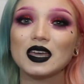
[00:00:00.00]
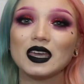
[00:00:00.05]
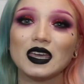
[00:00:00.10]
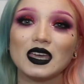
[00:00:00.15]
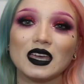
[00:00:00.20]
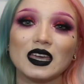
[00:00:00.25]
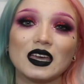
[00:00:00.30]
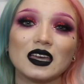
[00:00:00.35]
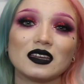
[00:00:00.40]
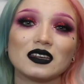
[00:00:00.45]

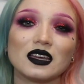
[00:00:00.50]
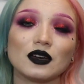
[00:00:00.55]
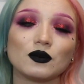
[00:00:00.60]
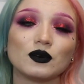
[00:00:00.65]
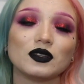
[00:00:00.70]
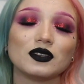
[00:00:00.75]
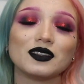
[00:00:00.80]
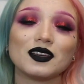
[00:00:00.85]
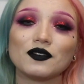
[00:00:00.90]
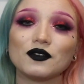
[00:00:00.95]
And I
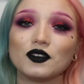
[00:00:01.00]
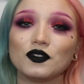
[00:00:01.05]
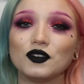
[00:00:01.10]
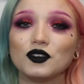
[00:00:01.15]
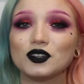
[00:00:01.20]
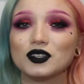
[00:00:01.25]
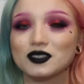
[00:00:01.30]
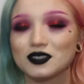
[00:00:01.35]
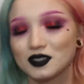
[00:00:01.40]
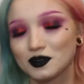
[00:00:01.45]
would love if
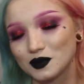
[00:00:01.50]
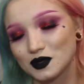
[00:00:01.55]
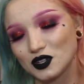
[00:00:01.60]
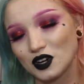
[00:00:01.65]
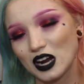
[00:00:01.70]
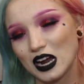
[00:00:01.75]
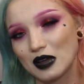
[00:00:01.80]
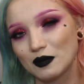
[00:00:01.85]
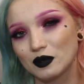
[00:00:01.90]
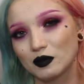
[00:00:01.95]
you could
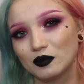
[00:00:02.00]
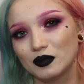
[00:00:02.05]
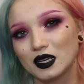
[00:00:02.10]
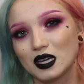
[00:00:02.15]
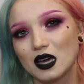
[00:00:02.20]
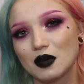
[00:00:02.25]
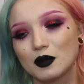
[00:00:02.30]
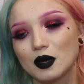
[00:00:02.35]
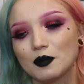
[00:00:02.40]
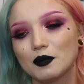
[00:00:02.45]
subscribe and
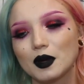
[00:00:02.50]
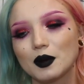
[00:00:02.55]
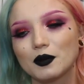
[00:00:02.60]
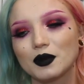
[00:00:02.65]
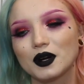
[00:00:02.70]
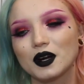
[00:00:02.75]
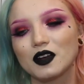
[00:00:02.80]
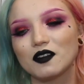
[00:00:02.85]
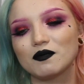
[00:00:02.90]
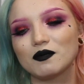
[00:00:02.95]
become a
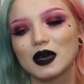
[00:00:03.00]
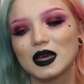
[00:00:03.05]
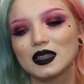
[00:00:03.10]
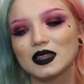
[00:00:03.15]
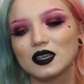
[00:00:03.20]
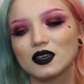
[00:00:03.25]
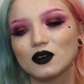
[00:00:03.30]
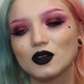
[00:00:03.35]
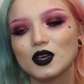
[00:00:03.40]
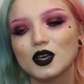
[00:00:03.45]
member of my
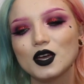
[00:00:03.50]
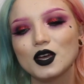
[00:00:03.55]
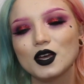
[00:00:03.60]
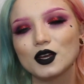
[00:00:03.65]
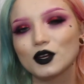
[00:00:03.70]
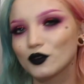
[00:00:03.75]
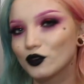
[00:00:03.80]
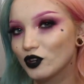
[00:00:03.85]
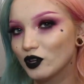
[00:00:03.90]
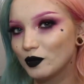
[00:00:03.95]
little
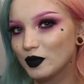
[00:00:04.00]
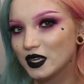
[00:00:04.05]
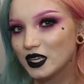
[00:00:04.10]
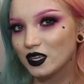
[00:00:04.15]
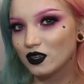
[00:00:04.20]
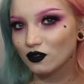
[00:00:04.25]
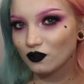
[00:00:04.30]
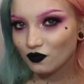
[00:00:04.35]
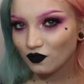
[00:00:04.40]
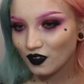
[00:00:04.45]
creepy
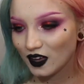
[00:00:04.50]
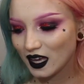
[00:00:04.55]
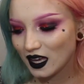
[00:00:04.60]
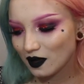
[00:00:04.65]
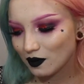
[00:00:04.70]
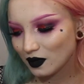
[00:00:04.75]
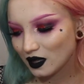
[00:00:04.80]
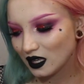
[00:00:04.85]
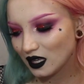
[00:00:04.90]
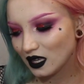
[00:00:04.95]
cute
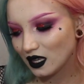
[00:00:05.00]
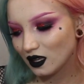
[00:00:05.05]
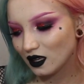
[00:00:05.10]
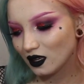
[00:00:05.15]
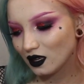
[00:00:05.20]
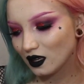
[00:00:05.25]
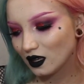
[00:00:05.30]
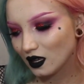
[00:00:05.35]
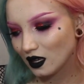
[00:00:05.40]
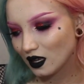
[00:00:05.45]

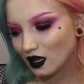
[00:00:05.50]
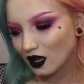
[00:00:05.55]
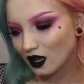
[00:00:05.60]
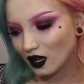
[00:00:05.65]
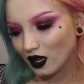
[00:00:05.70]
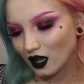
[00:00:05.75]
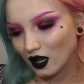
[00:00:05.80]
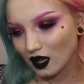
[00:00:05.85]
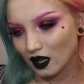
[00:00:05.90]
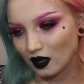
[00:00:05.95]
family.
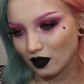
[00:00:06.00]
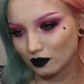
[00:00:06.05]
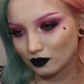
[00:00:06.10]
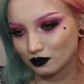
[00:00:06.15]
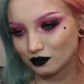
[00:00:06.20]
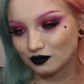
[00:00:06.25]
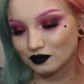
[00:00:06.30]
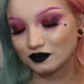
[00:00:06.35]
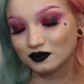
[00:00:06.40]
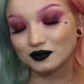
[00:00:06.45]

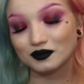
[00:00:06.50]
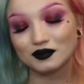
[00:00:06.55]
And